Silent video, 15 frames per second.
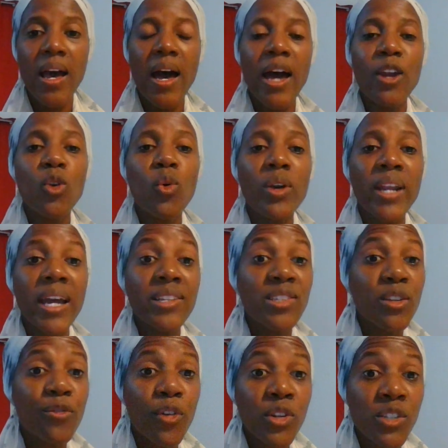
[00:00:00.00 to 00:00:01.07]
And Luke
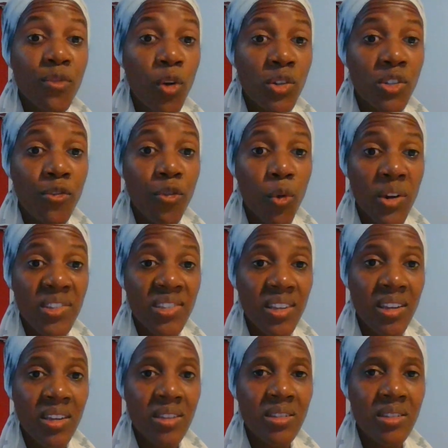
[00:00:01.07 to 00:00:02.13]
19, verse 44
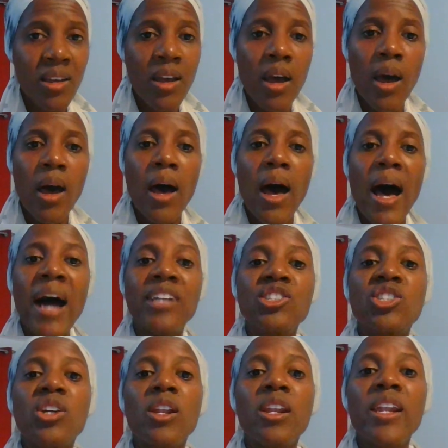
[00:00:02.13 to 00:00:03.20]
says, And
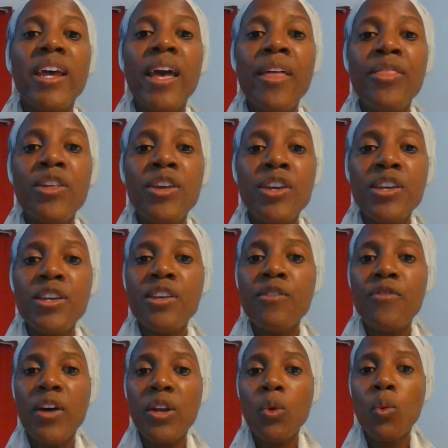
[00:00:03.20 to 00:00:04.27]
shall lay thee
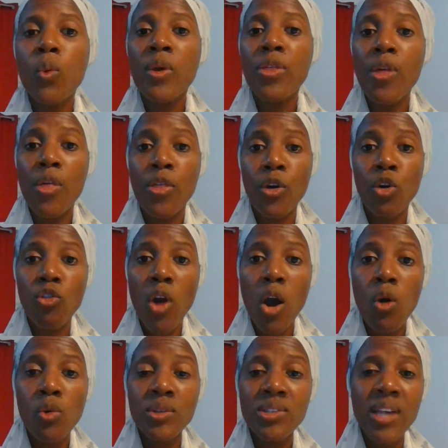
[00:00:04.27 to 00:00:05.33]
even with the
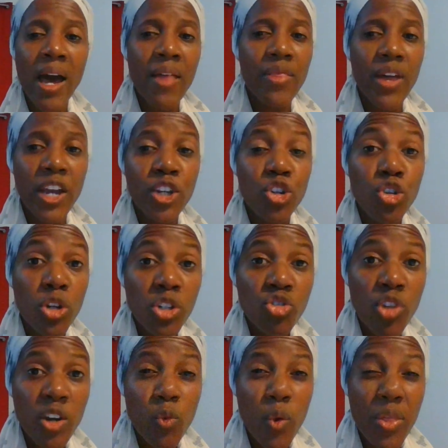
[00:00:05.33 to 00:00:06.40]
ground, and thy
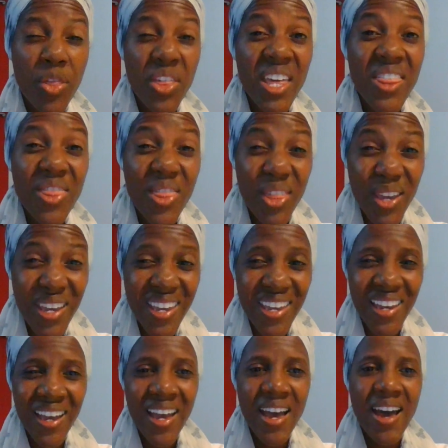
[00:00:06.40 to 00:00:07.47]
children within
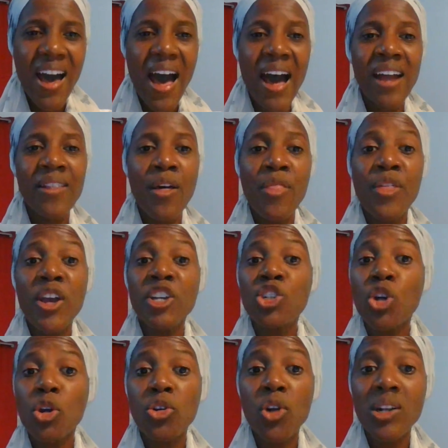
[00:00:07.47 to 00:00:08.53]
thee, and they
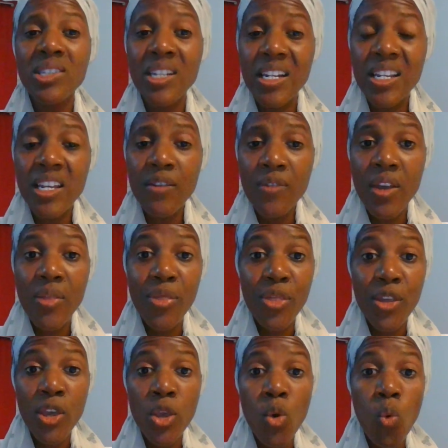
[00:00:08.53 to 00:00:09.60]
shall not leave in
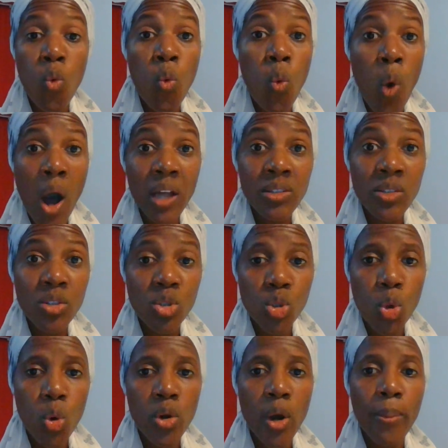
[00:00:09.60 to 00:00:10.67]
thee one
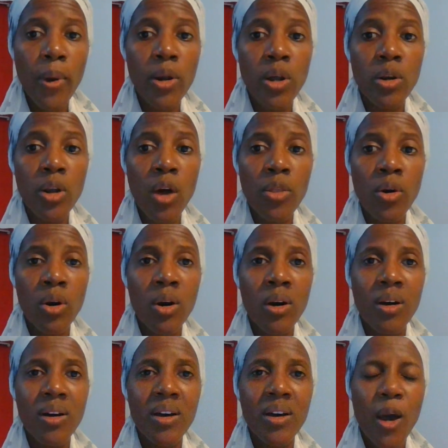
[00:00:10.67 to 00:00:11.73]
stone upon another,
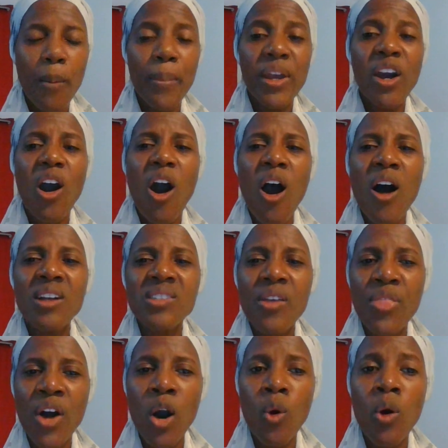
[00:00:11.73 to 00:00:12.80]
because
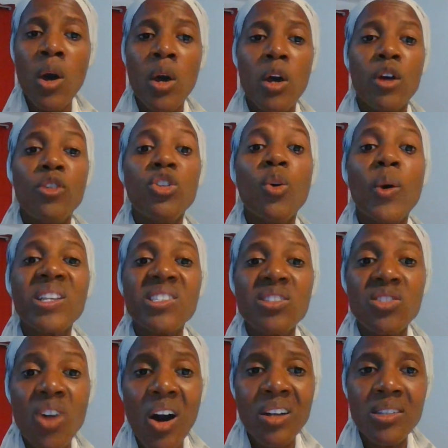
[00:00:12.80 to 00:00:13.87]
thou knewest
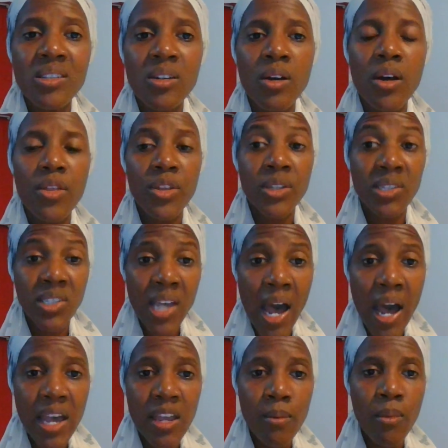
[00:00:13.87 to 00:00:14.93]
not the
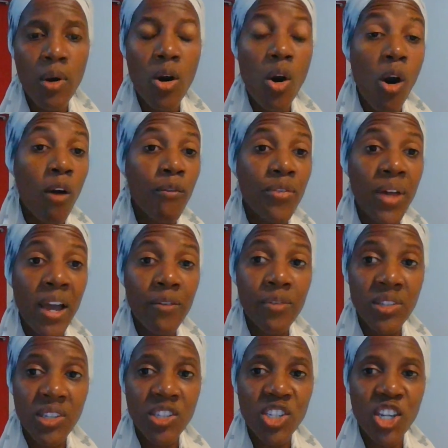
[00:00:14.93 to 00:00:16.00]
time of thy
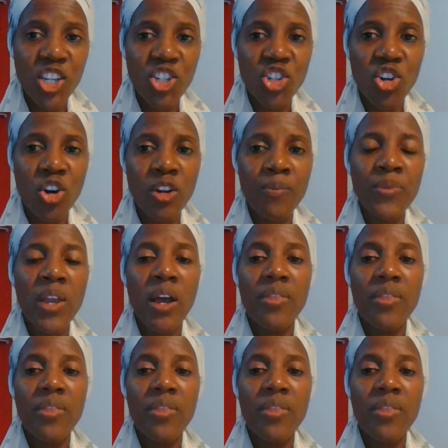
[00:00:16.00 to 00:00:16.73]
visitation.